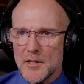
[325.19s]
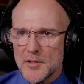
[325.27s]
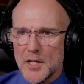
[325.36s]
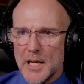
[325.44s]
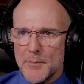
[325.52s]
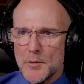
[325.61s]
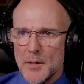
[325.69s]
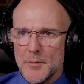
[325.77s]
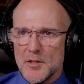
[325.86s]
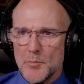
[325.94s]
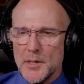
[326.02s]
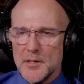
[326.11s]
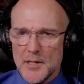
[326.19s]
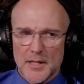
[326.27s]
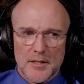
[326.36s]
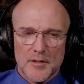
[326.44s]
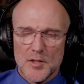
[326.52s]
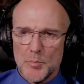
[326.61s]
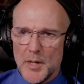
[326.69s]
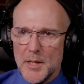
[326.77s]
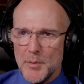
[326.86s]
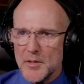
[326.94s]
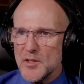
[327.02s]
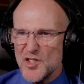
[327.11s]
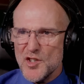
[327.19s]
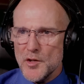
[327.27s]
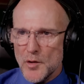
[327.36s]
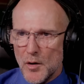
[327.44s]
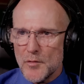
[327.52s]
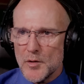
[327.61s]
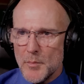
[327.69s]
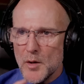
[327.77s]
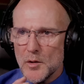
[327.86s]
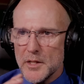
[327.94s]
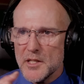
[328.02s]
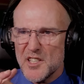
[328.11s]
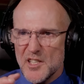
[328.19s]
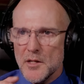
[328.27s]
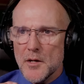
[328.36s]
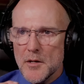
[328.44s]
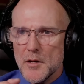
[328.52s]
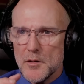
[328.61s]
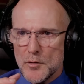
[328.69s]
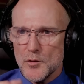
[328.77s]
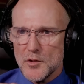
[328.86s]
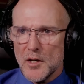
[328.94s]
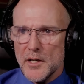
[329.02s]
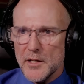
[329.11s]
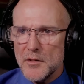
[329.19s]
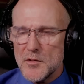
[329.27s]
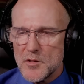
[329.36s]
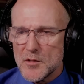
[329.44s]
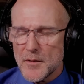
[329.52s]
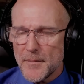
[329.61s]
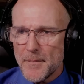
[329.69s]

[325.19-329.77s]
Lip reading: claptrap that's been done in this paper is not remotely akin to science.